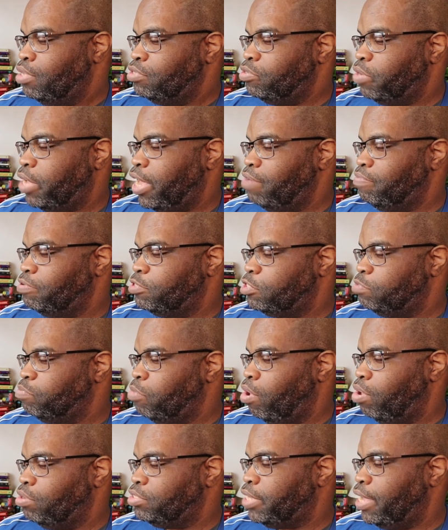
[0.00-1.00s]
So kind of a
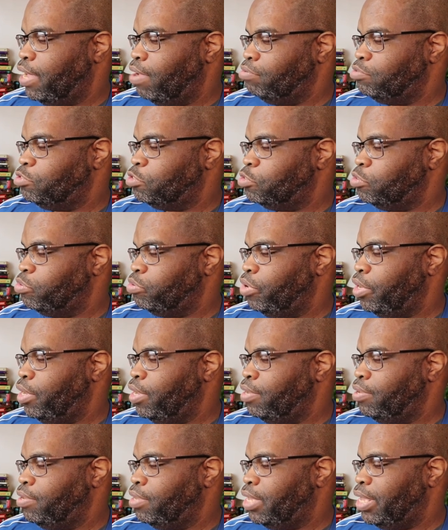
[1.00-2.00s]
small town
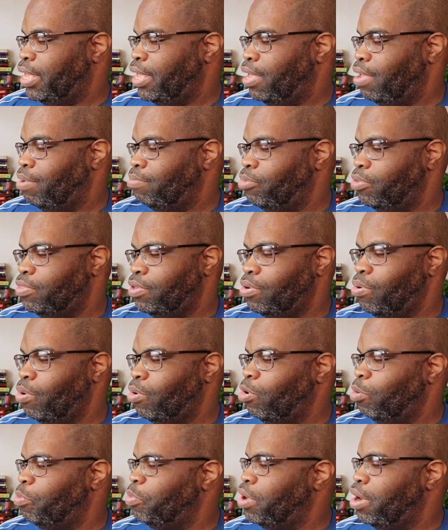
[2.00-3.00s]
story um, with a
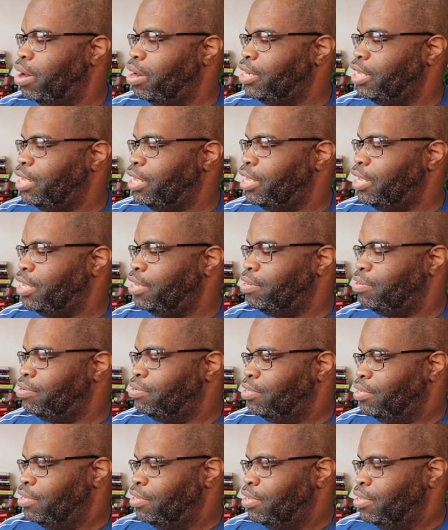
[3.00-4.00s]
local party and
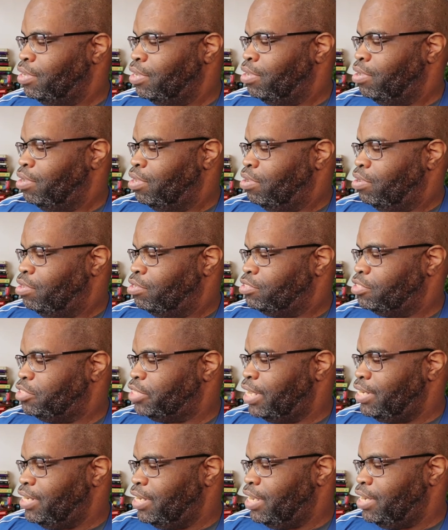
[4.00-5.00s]

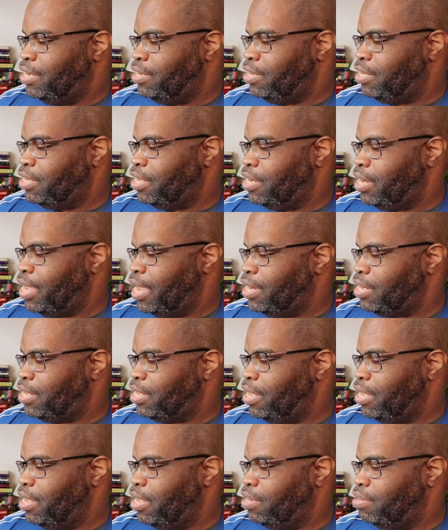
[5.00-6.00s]
set in
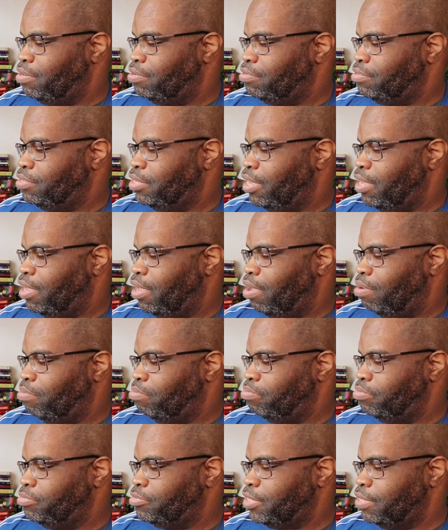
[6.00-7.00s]
Connecticut.
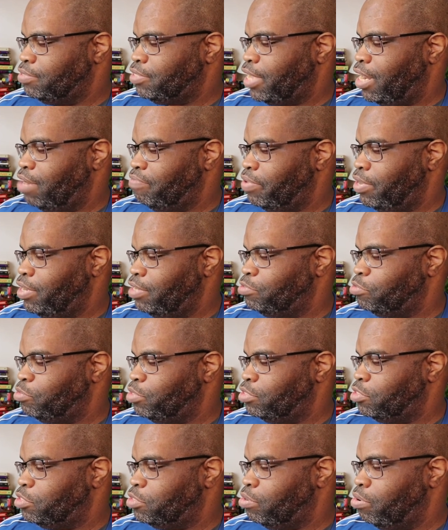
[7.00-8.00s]
Um, so it's kind of an
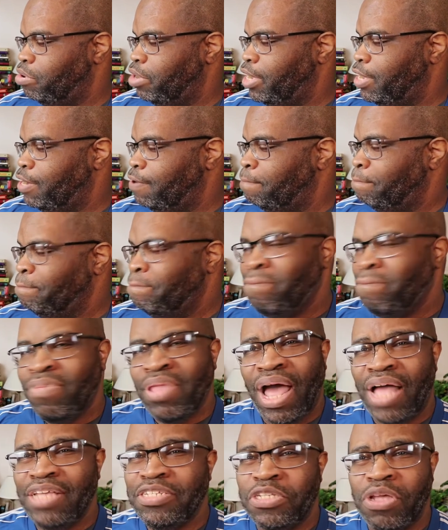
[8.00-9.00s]
interesting story, and
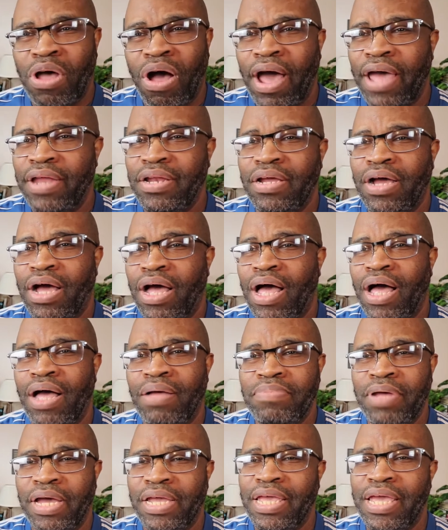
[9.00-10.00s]
I saw it uh,
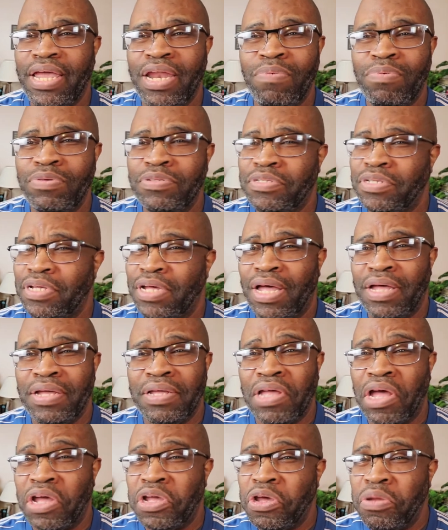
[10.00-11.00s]
again. It was a
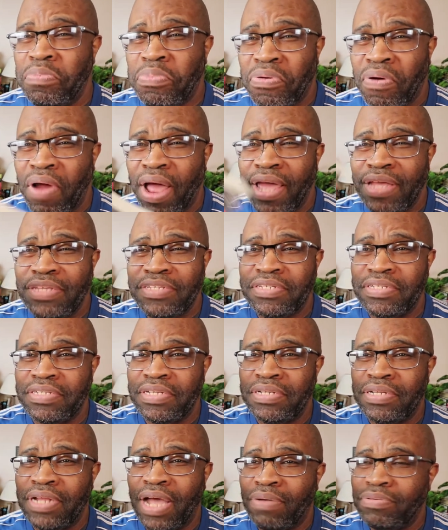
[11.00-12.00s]
good price,
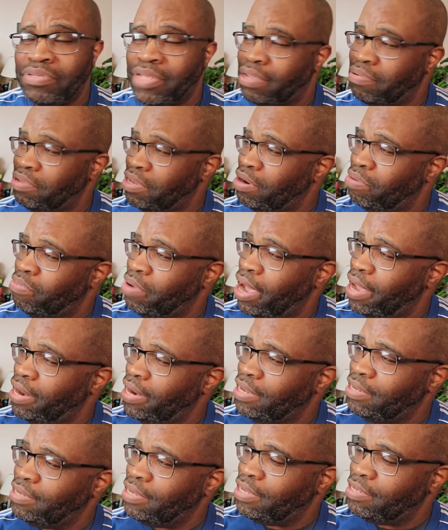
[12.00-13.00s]
and I was like, you know what,
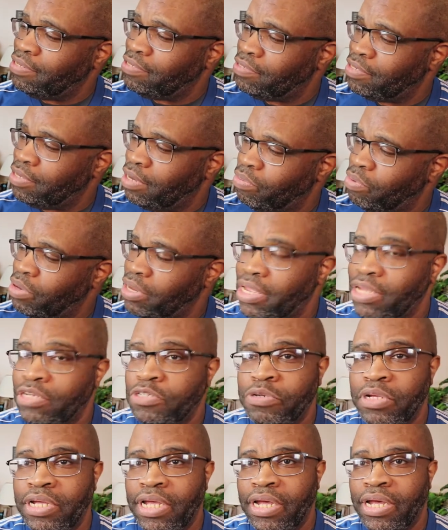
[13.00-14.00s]
it, it's a really
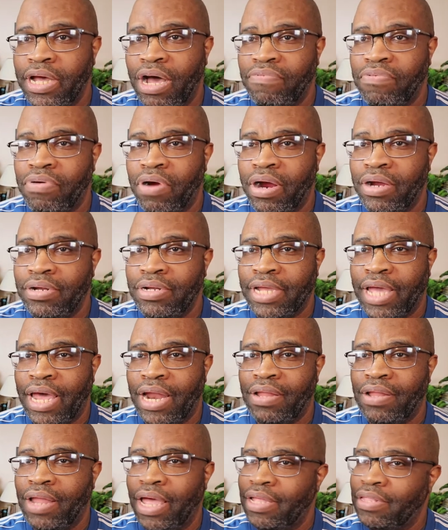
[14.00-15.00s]
intriguing cover art, and I kind
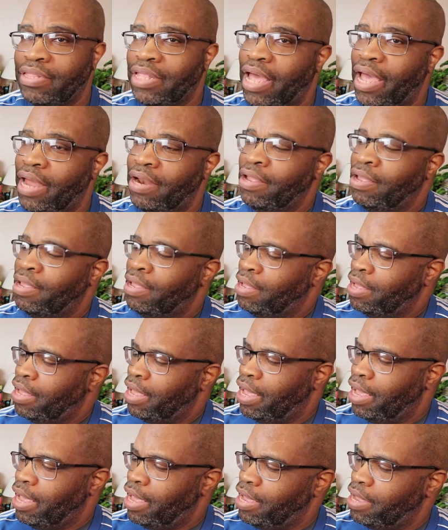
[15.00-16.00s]
of like that.
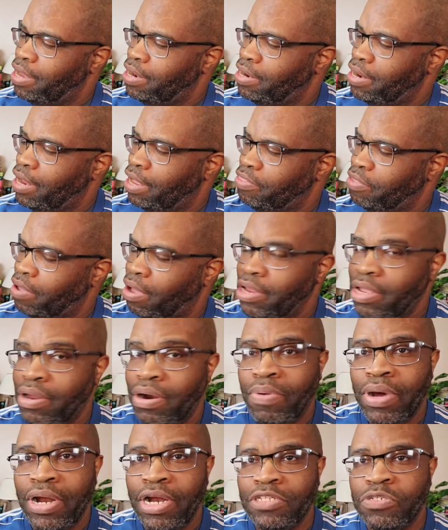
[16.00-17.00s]
And I thought, you know
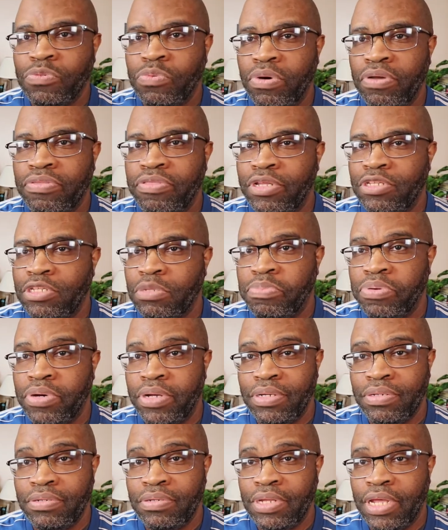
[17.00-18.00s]
what, it's worth it to
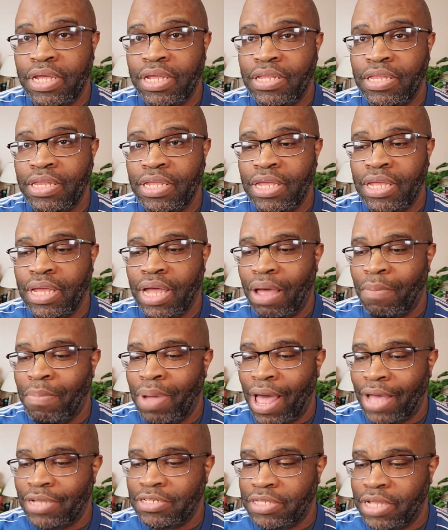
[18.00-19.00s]
put in the uh,
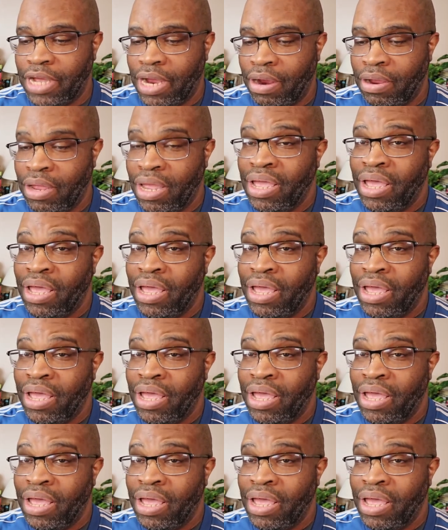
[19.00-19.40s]
box there,